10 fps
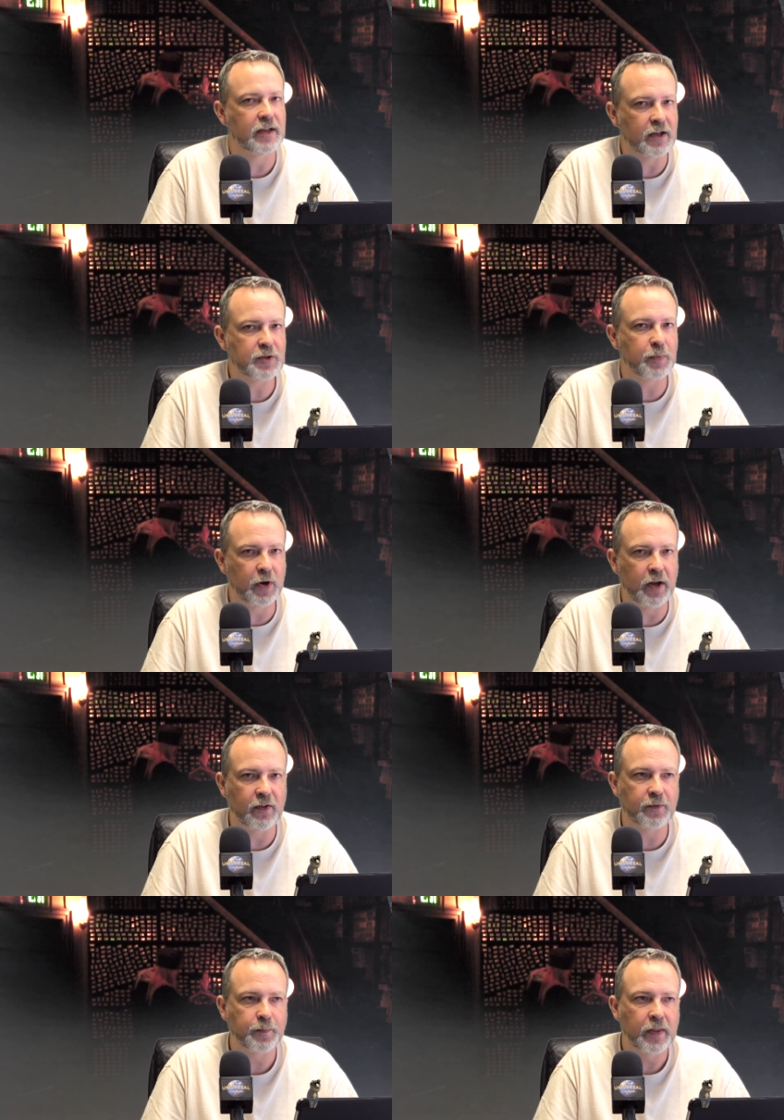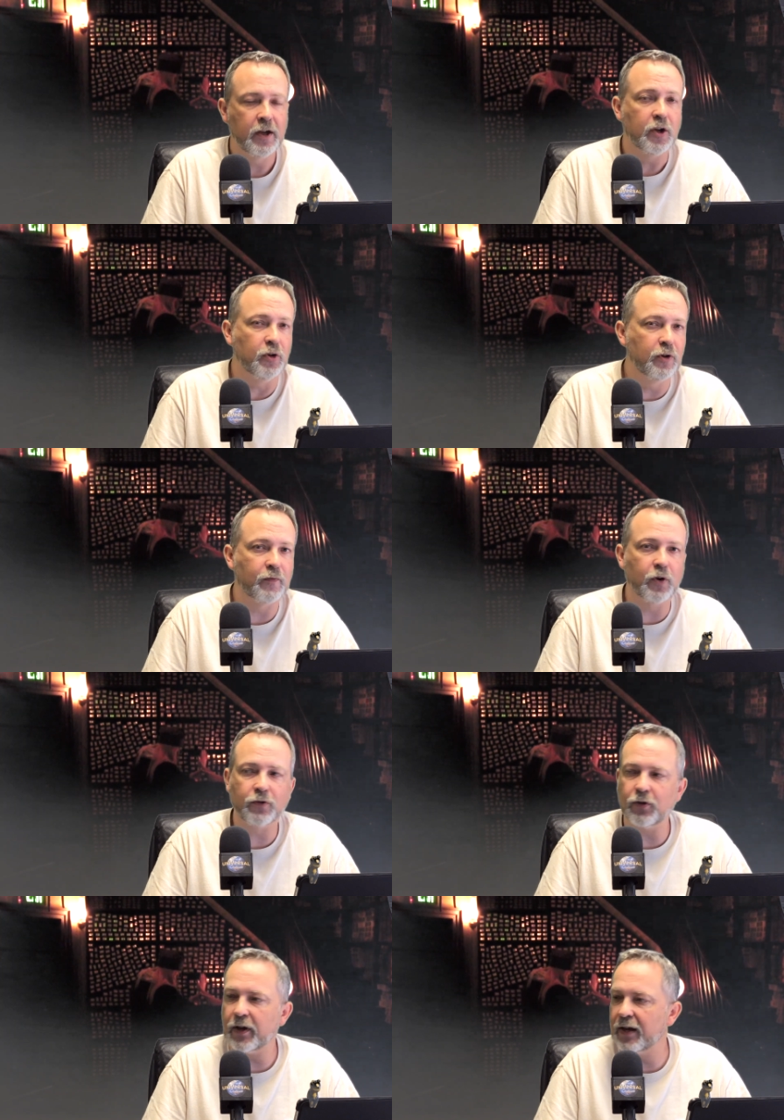experience.
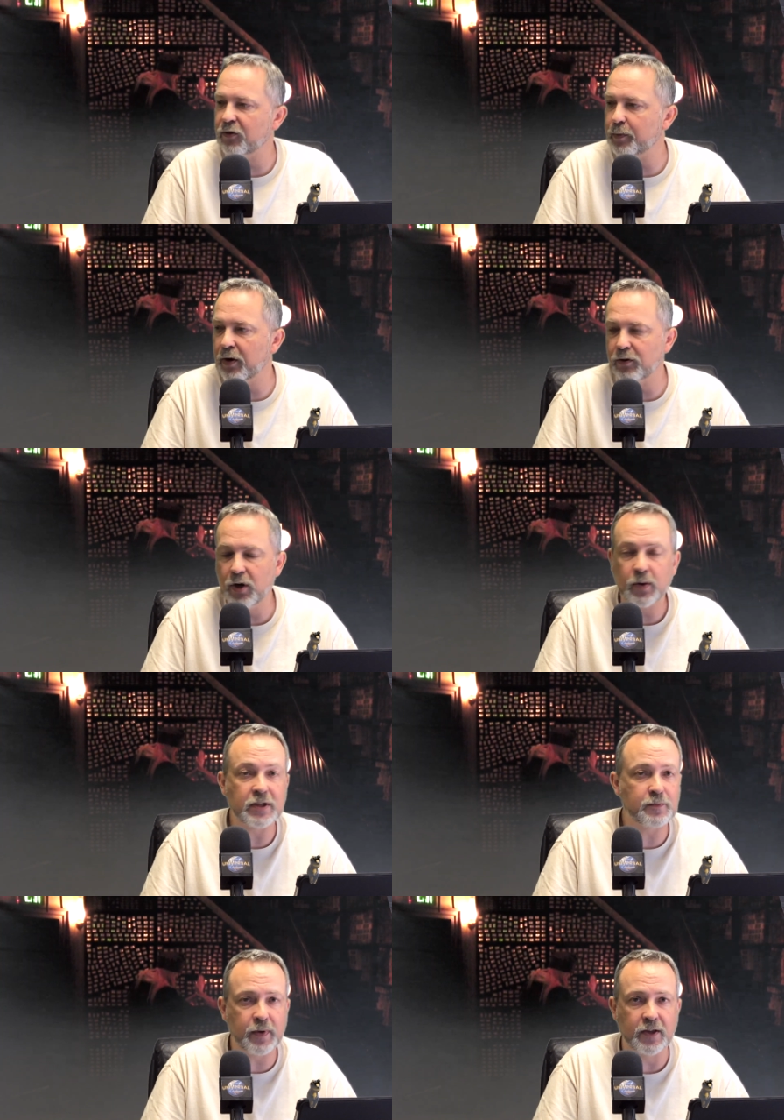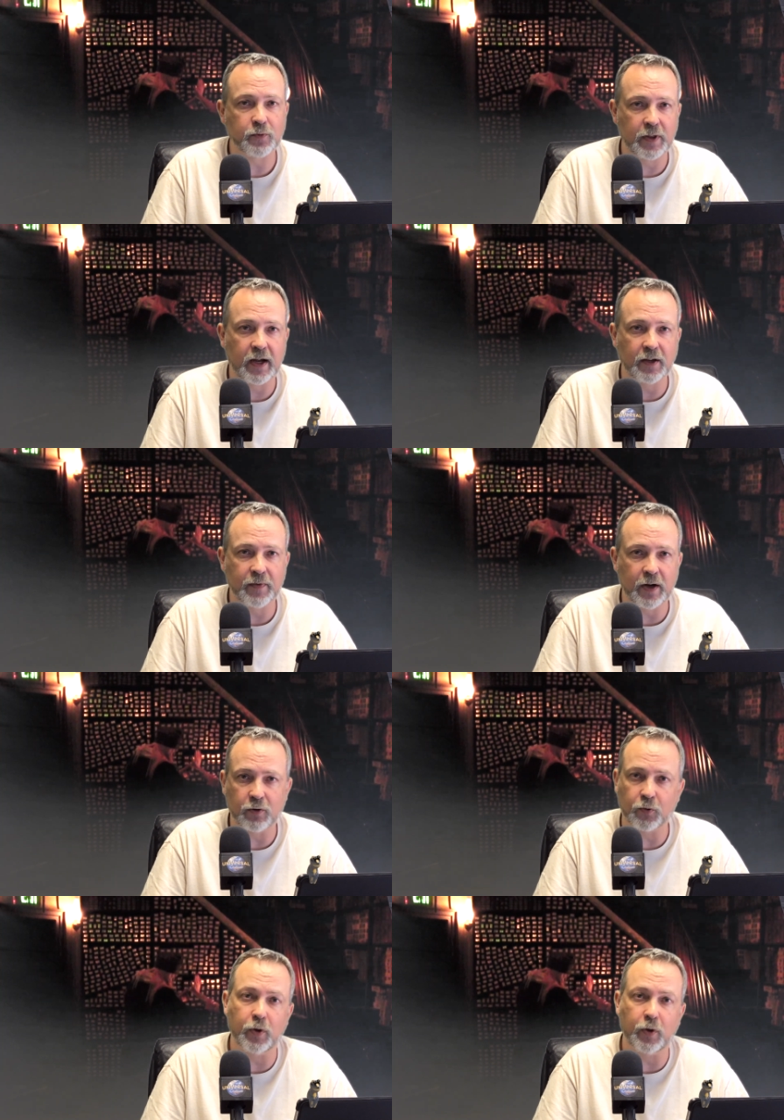Universal has spared no expense with Ollivanders.